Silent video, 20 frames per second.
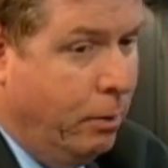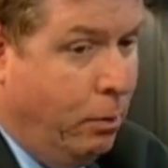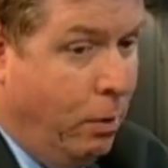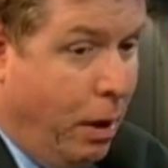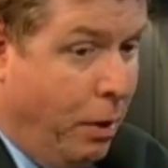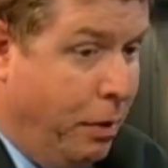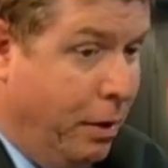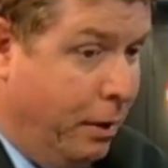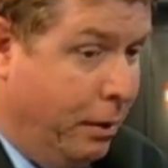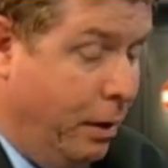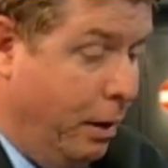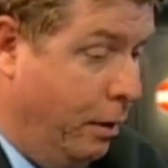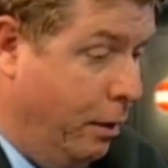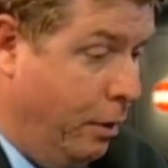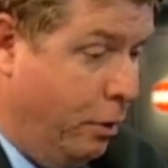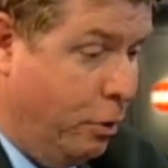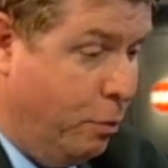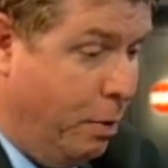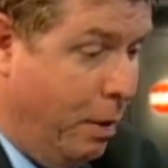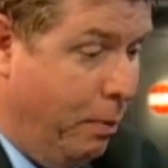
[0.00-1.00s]
Well, I think that
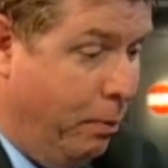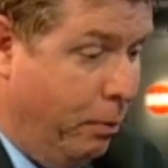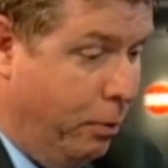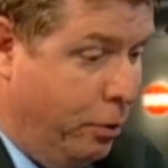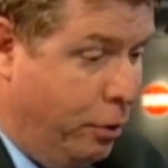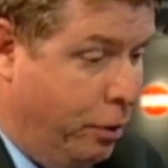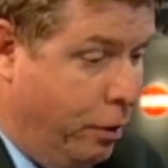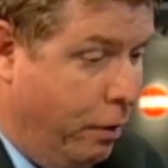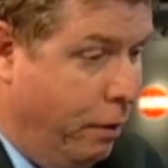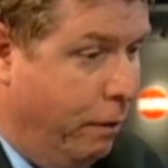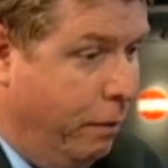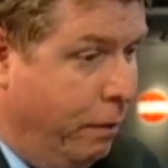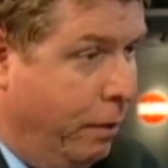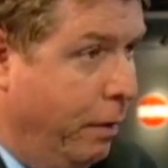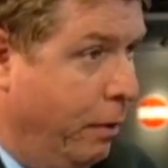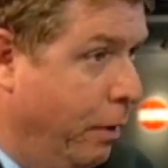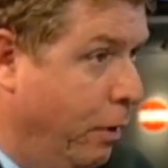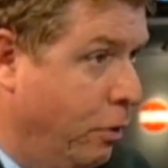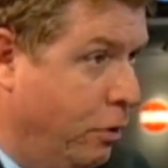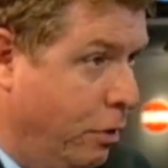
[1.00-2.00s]
those people should have.
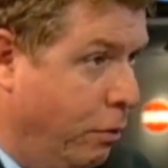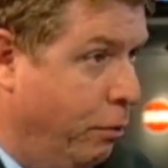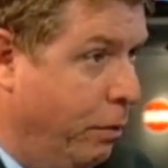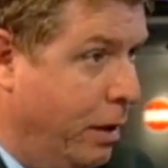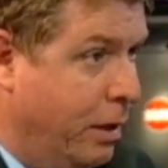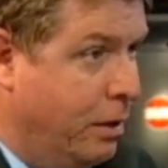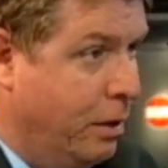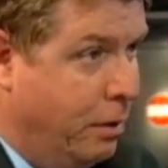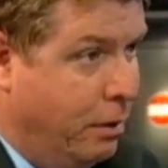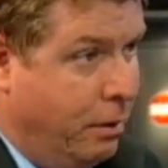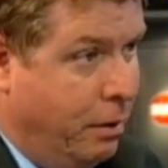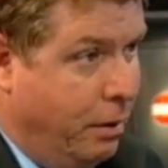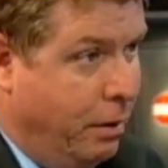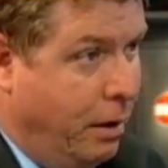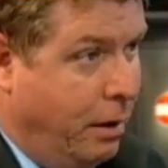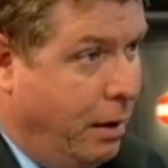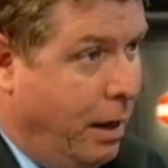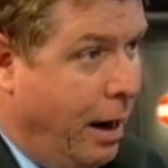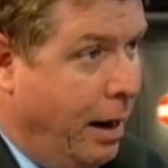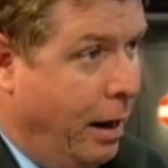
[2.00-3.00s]
there's a reason to
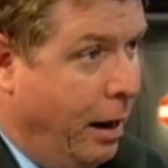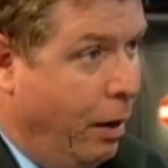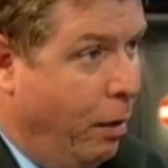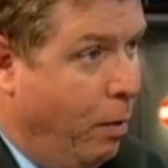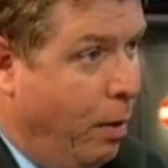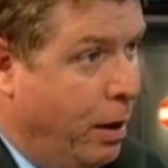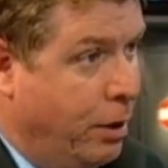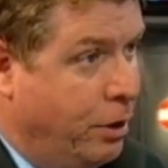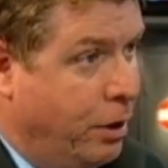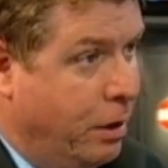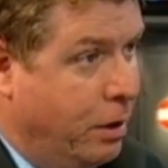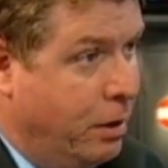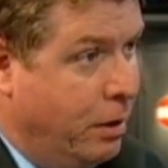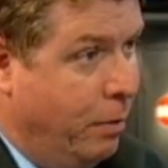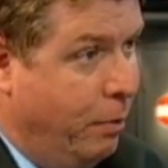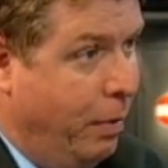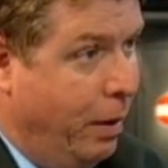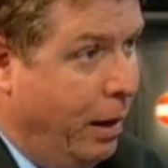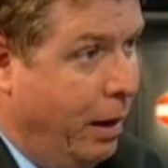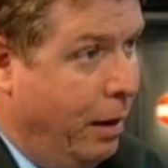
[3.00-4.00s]
detain and question
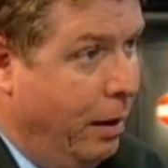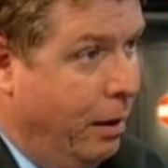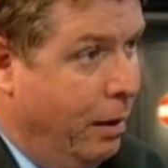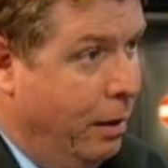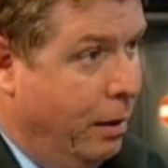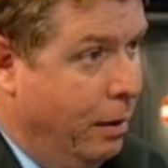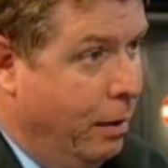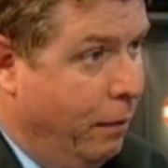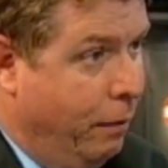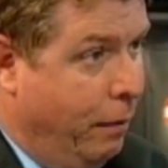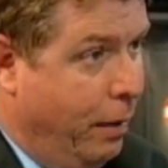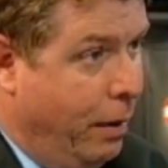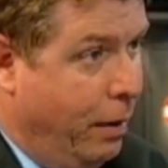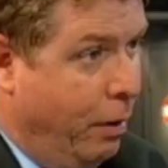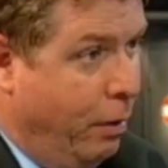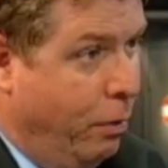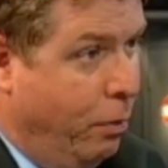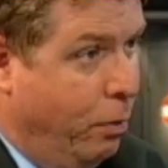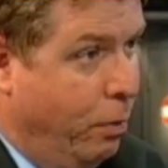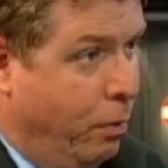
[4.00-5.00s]
somebody, find
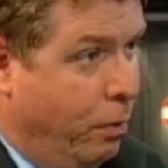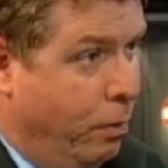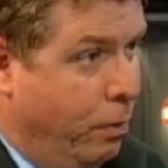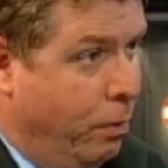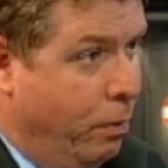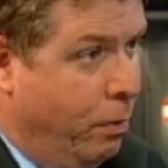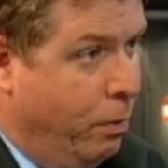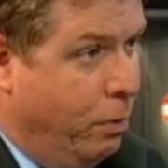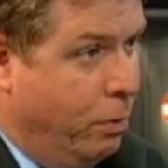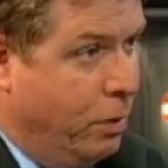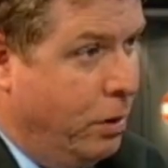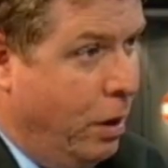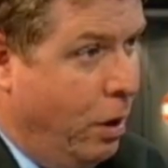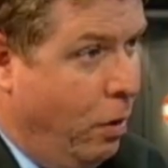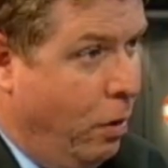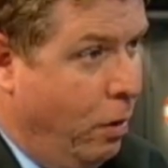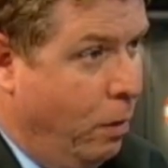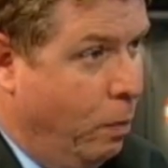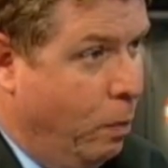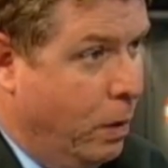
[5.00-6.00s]
out who who's
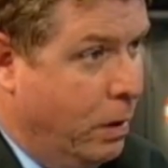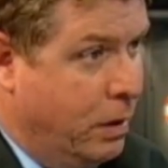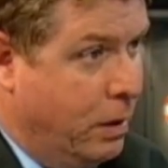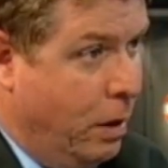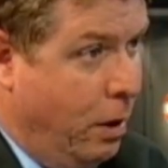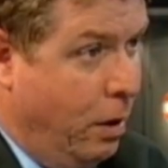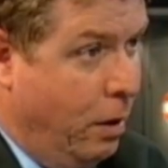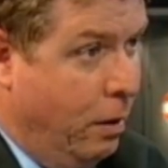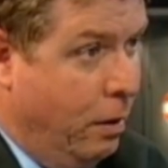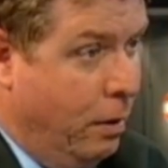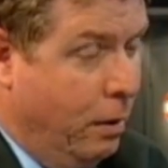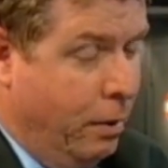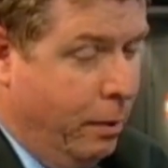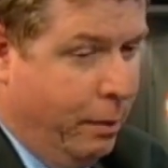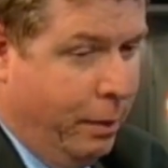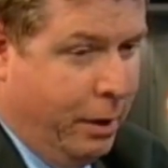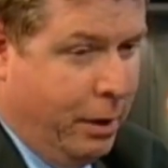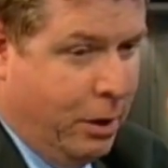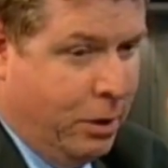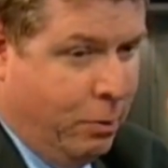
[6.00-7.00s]
there and what's there,
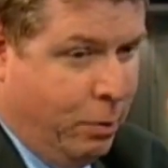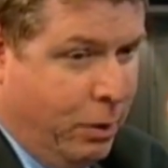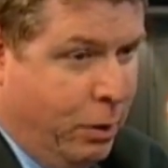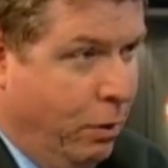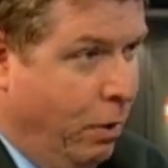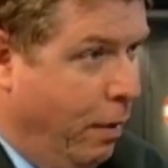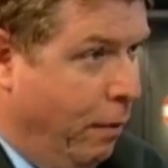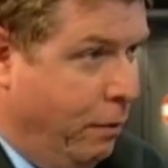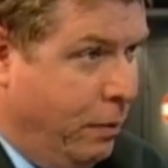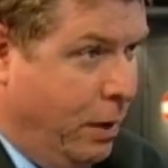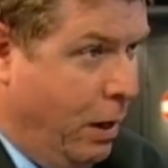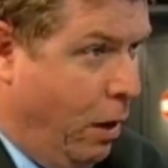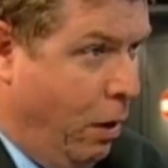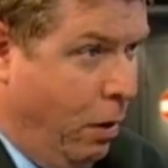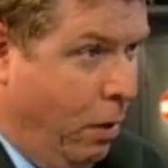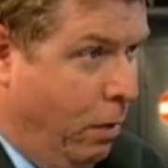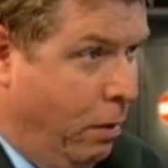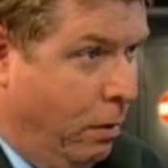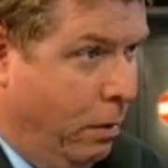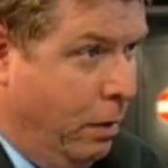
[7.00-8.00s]
because we do have
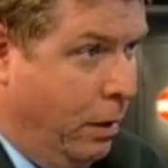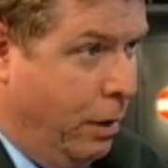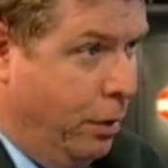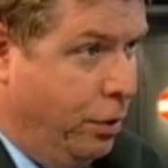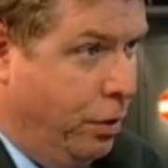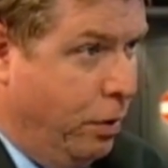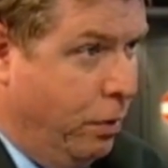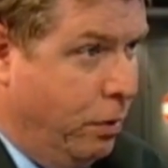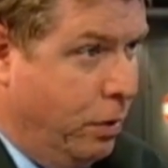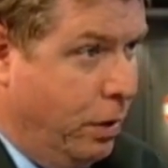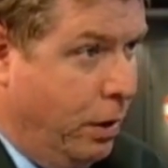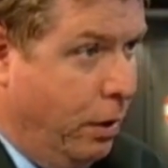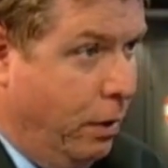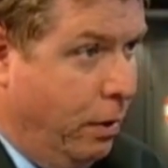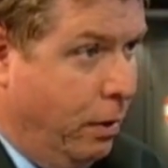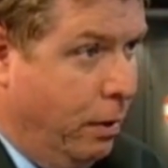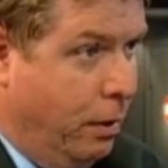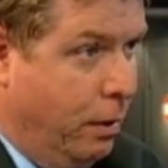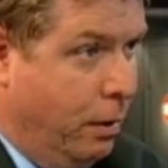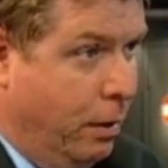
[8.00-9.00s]
terror issues
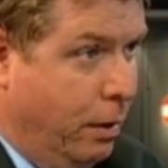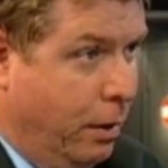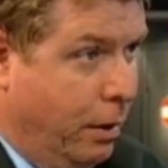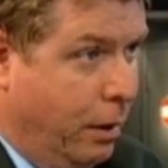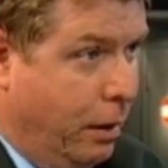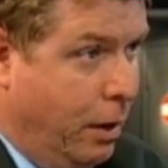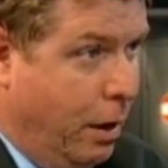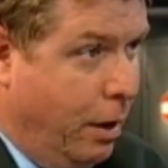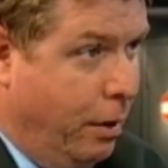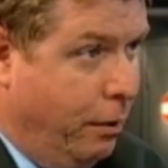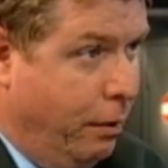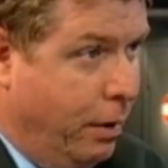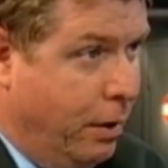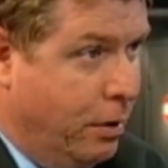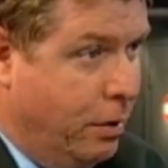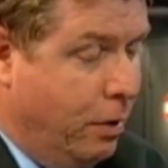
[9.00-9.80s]
here in the country.